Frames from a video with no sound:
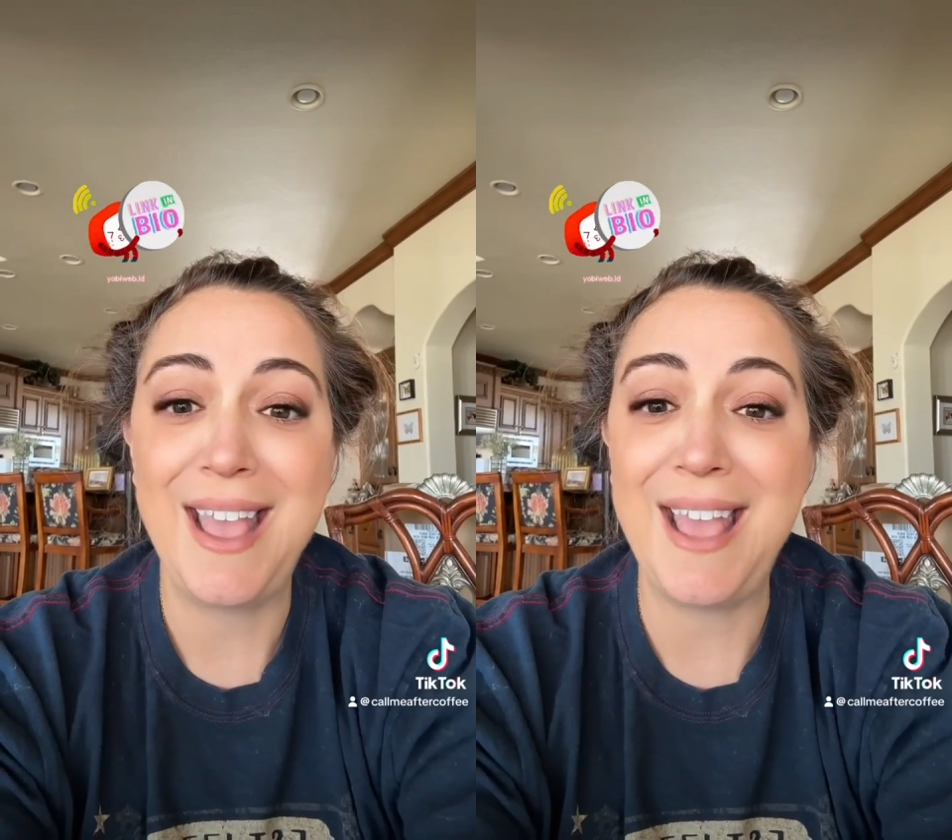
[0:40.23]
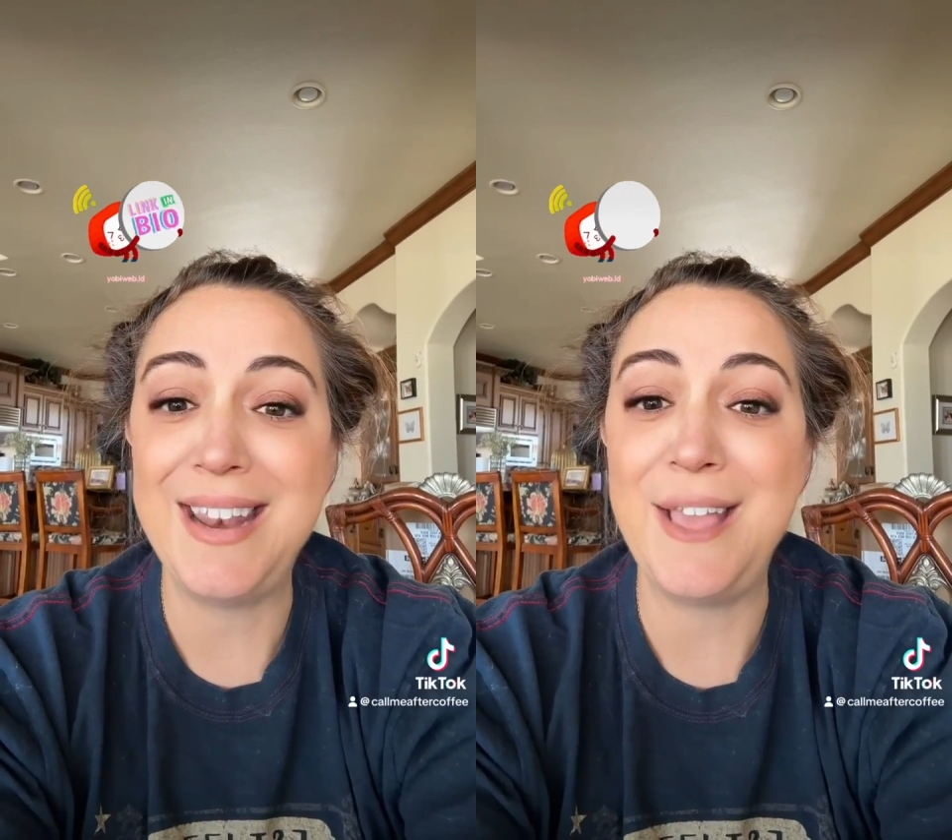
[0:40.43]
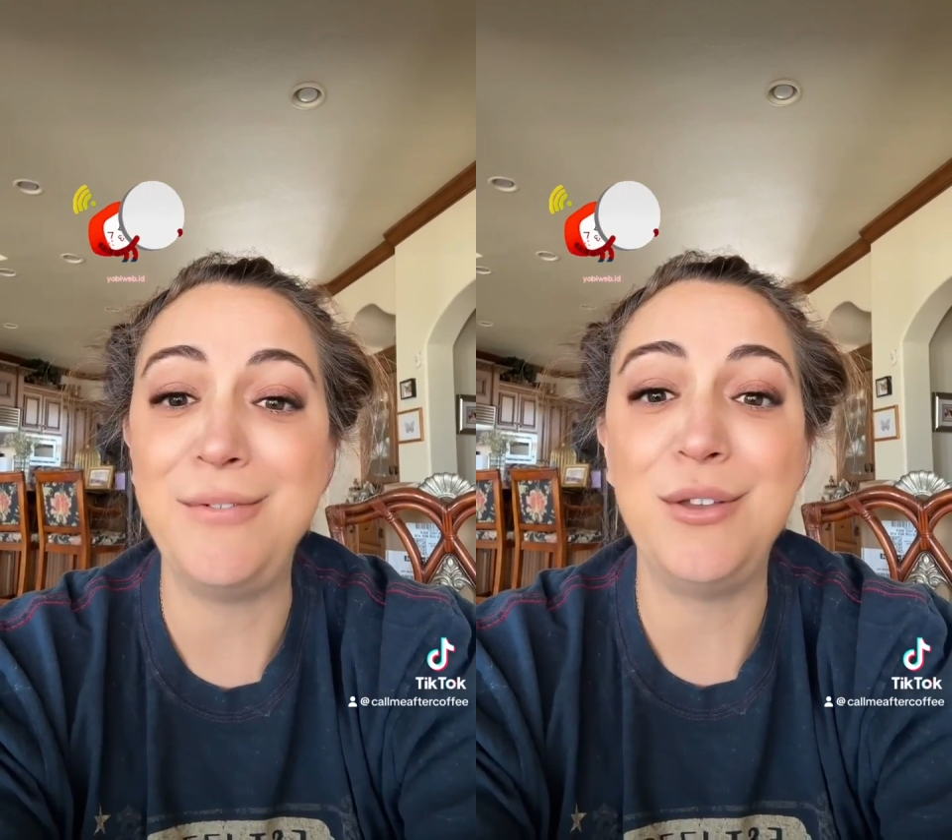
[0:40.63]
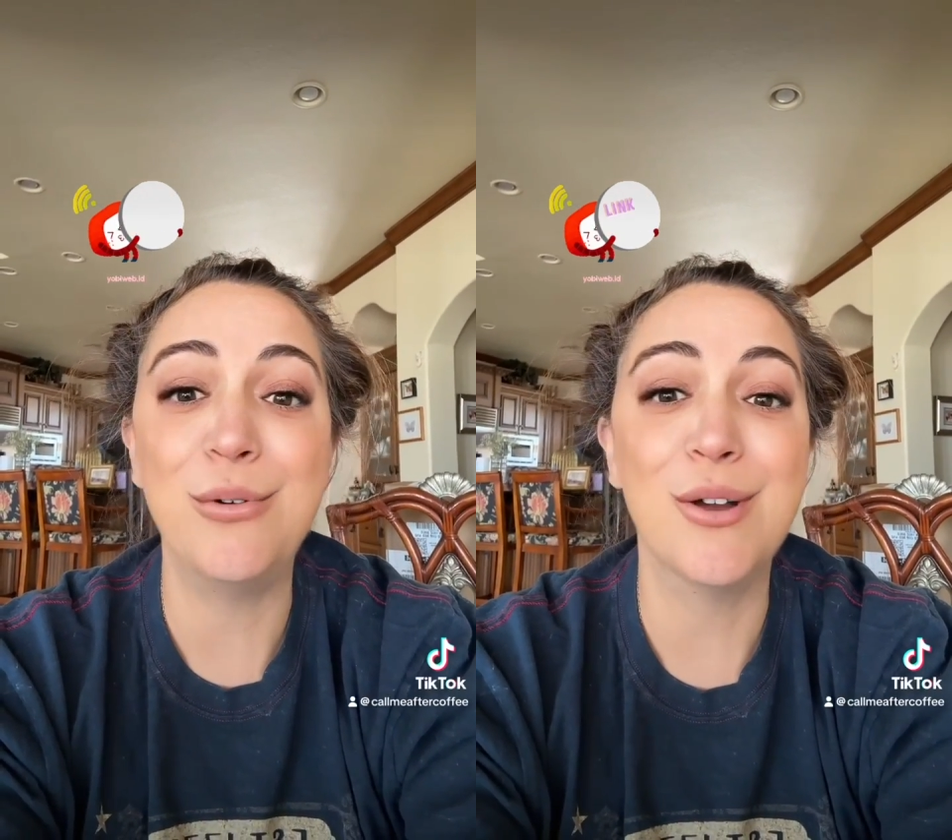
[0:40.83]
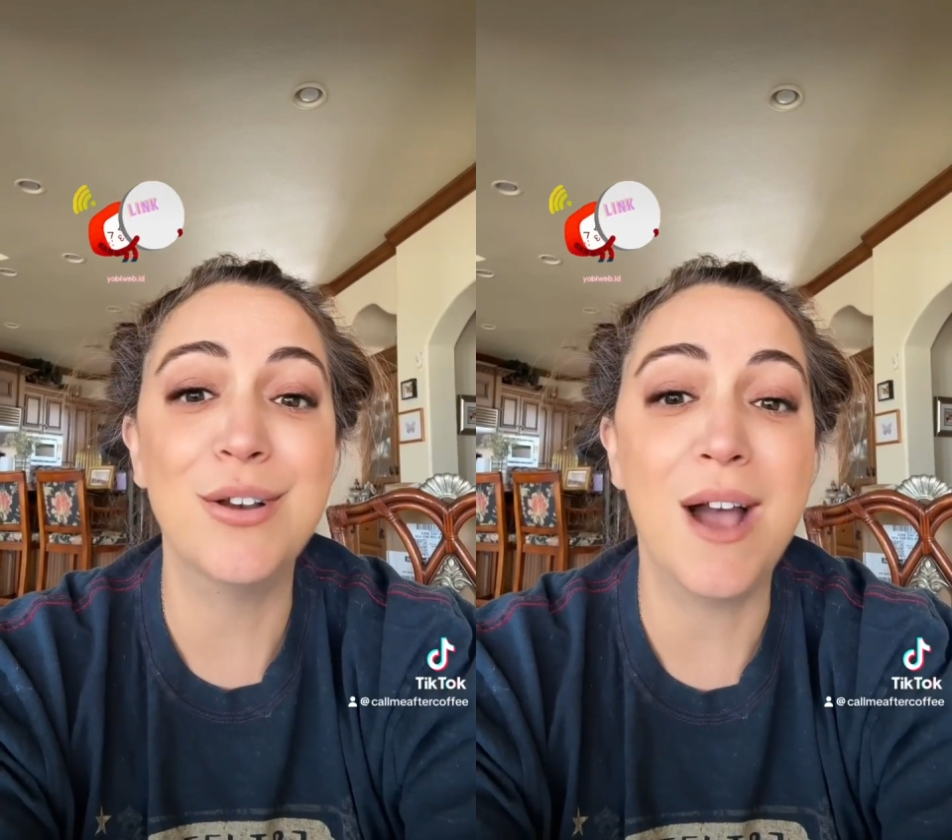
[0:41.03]
And if you
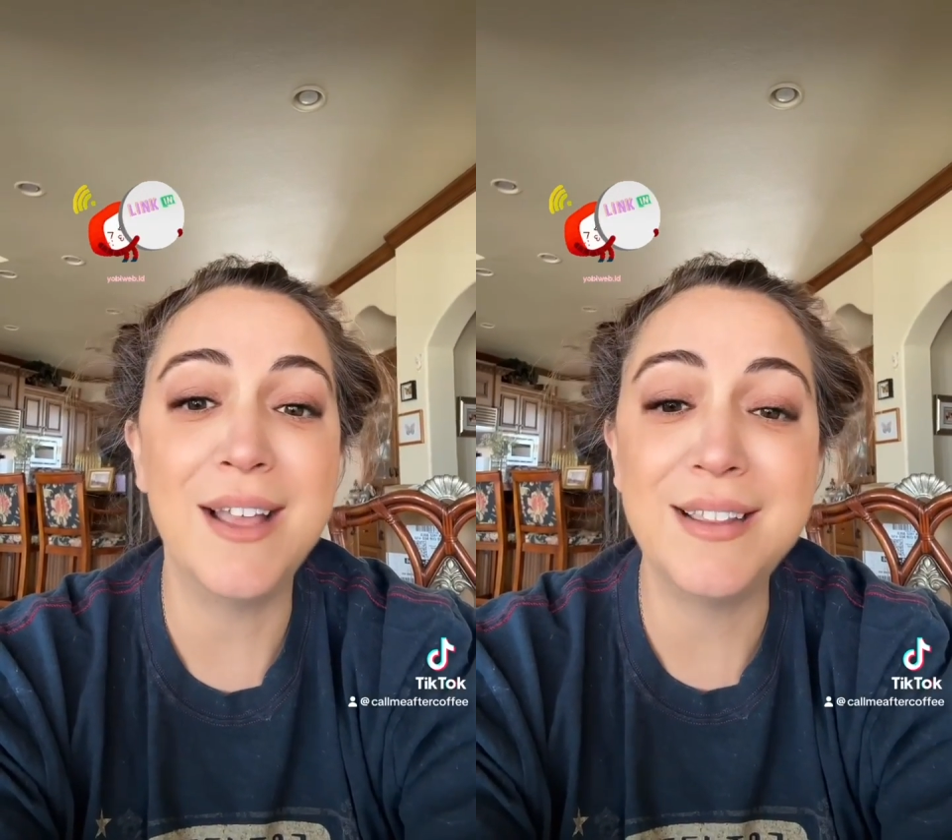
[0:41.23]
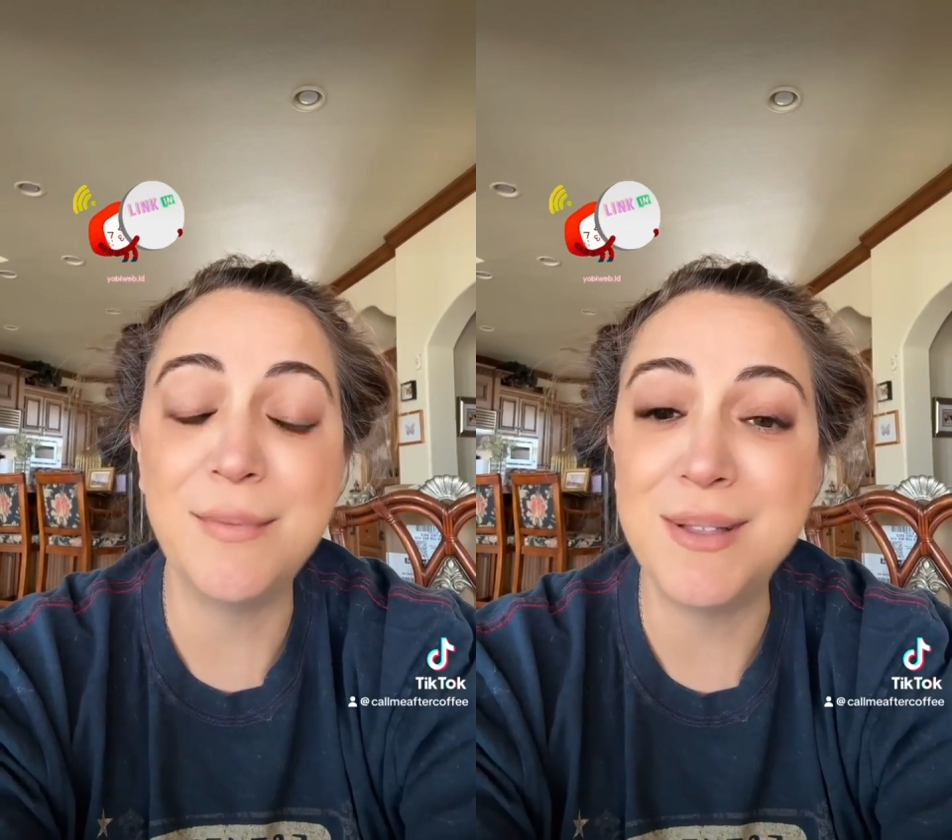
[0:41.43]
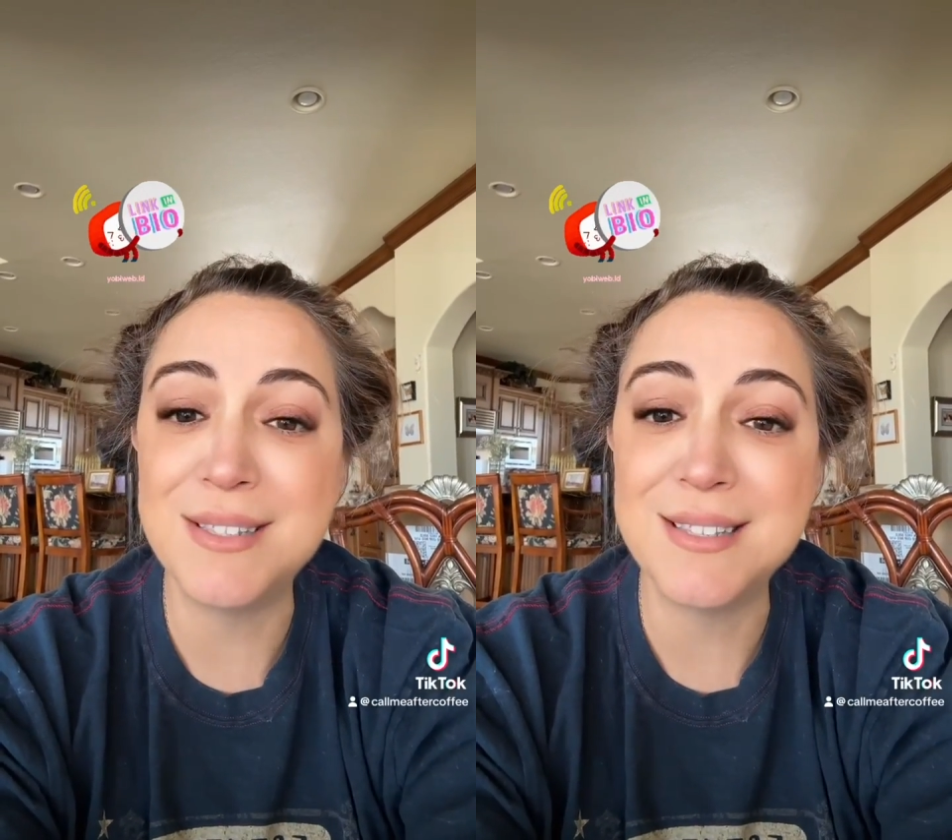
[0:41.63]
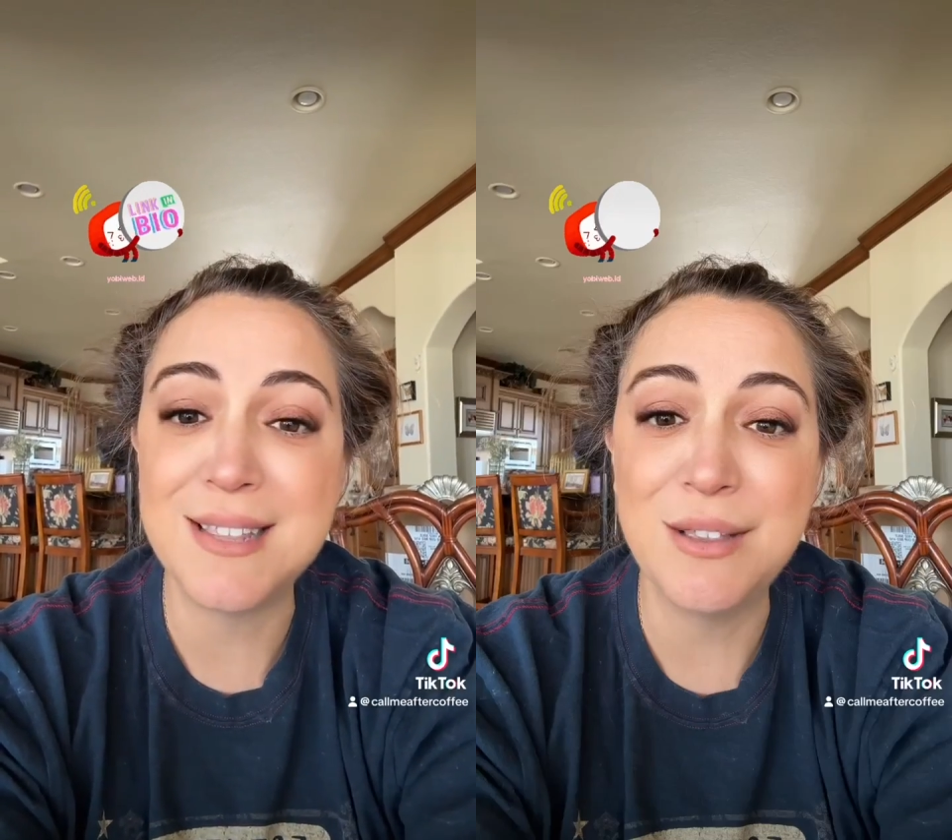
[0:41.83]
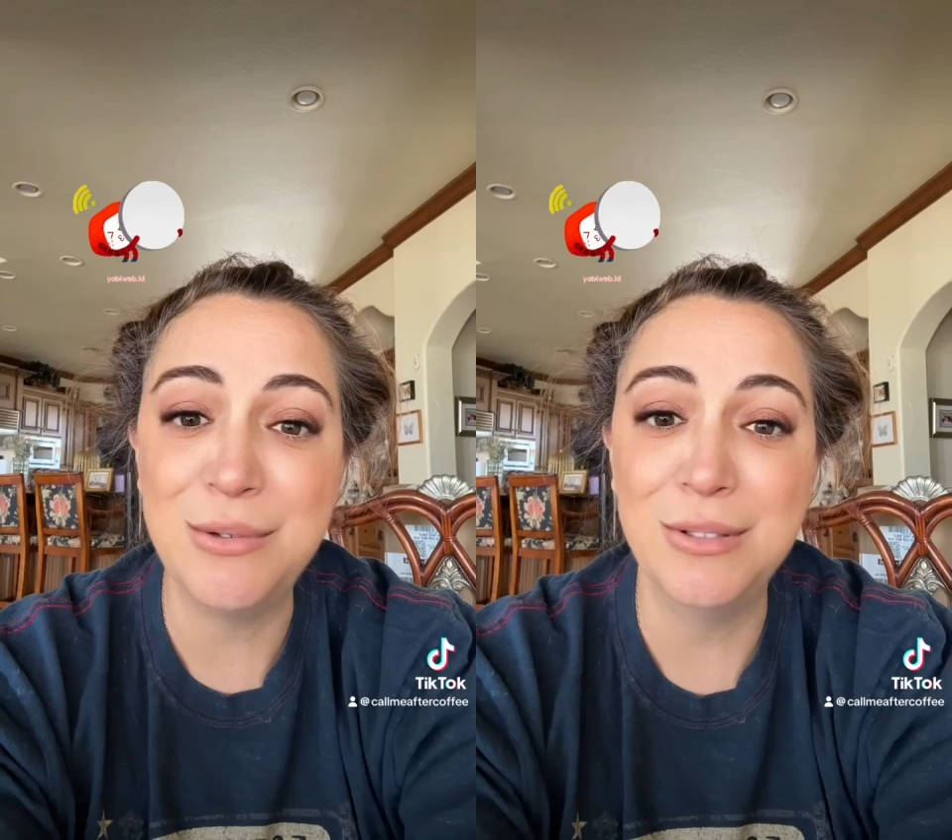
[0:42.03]
are not in a business
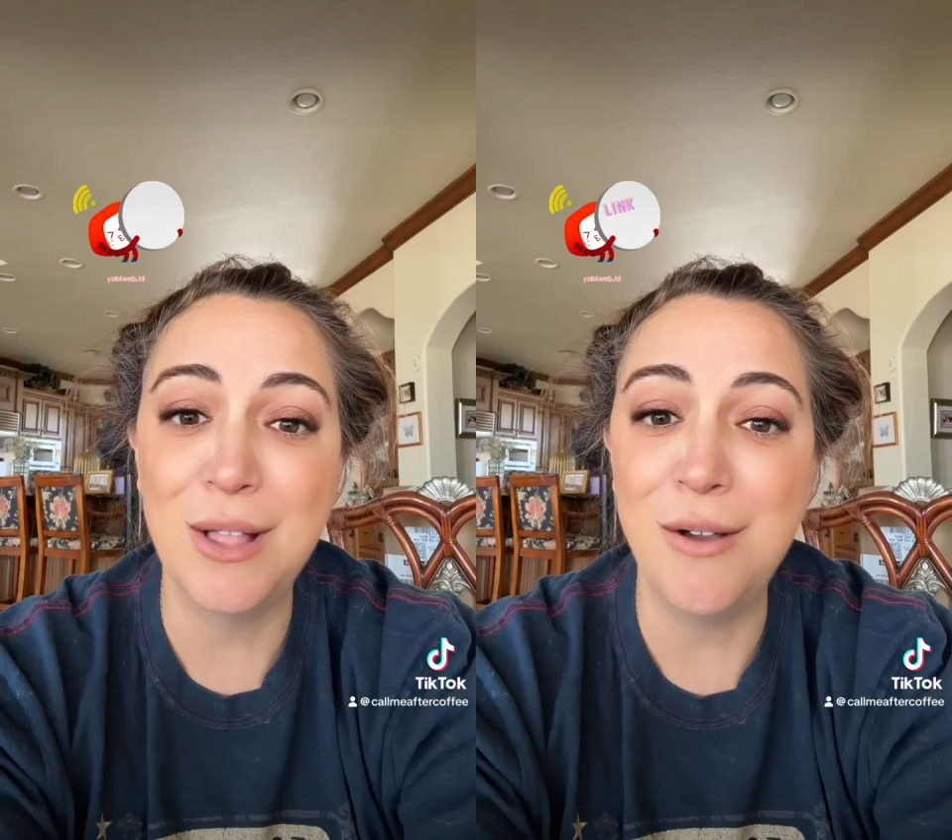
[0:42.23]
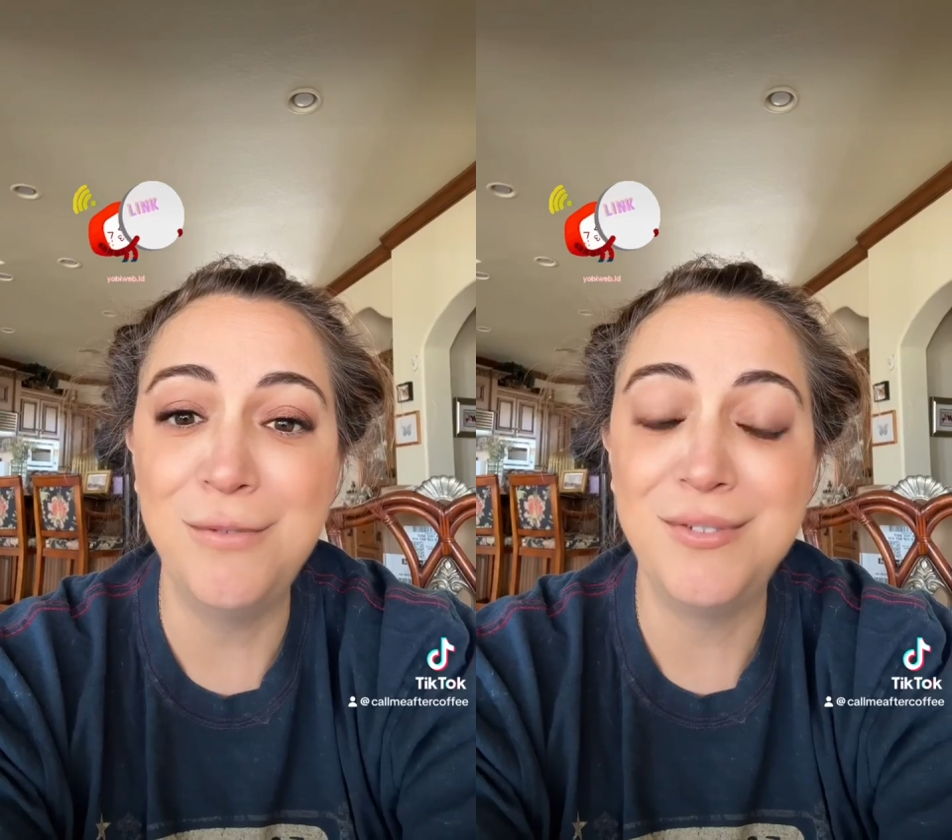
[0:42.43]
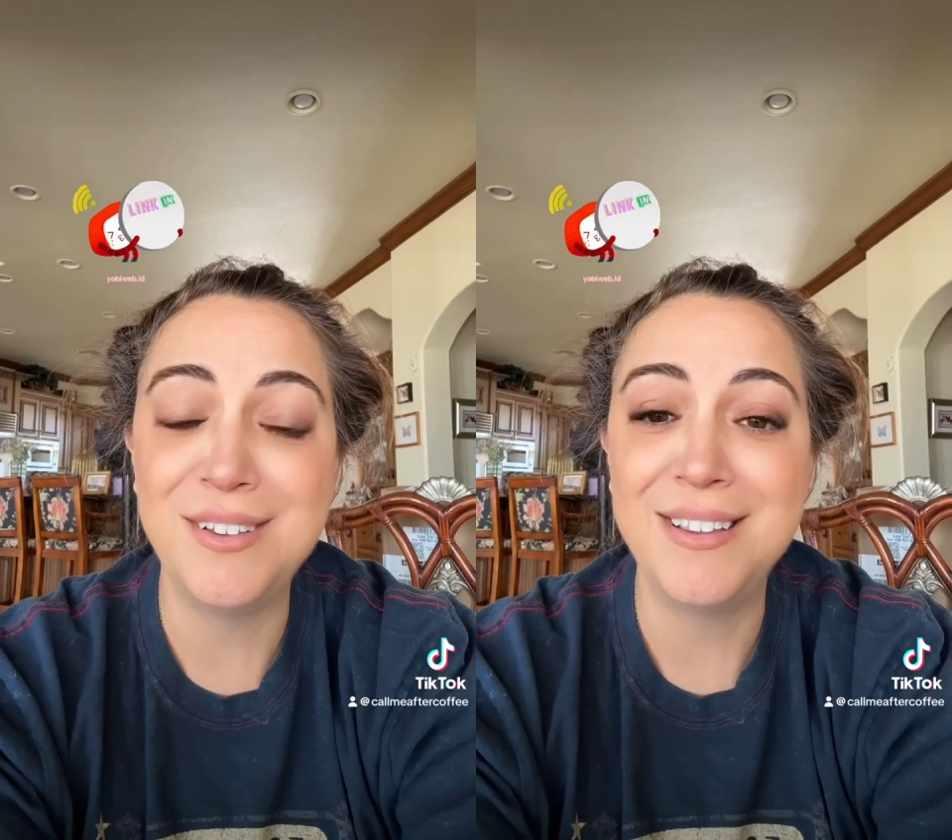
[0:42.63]
that you love,